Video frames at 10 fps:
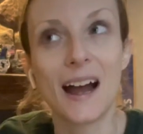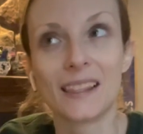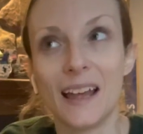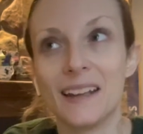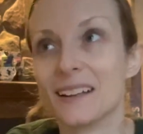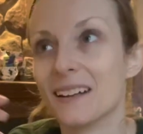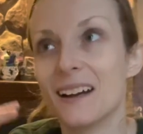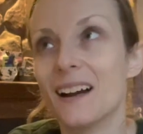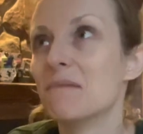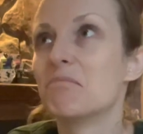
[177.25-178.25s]
Like,
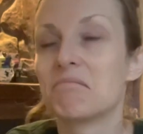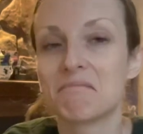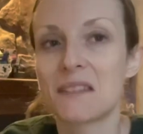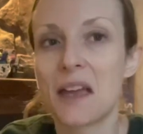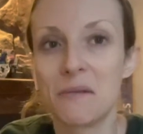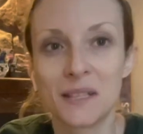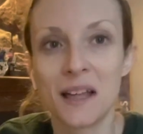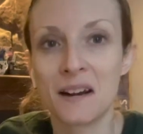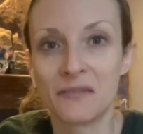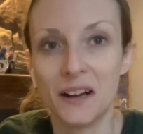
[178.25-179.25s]
it was a
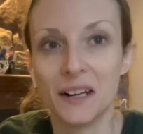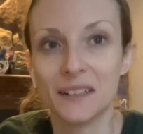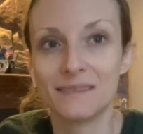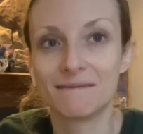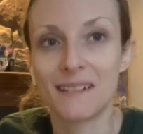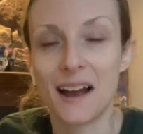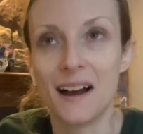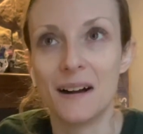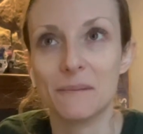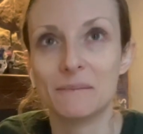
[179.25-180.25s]
lot of fun.
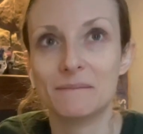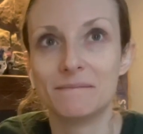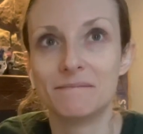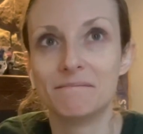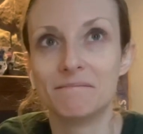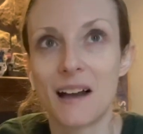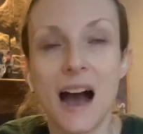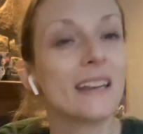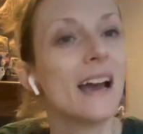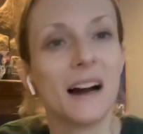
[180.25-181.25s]

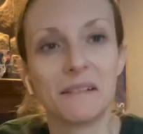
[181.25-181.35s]
It was